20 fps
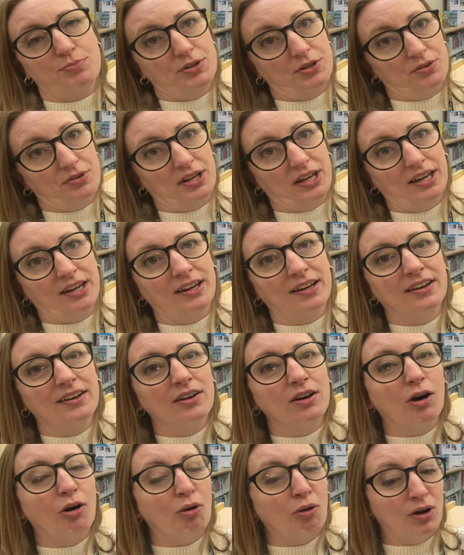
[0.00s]
beauty
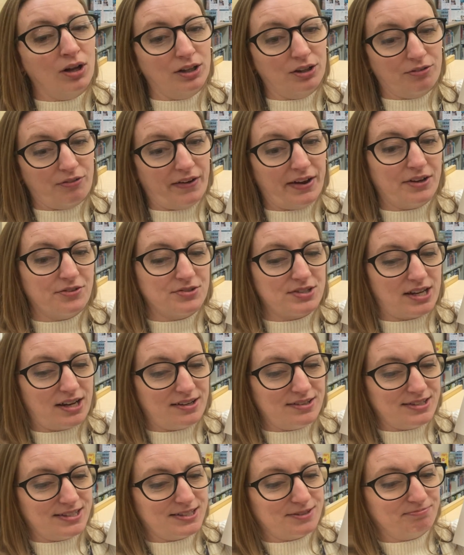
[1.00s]
all around
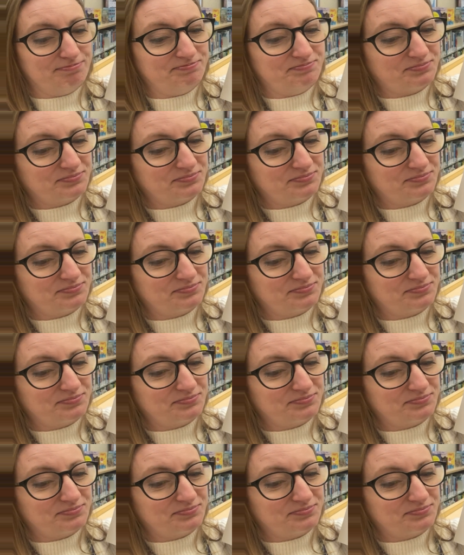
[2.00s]
us.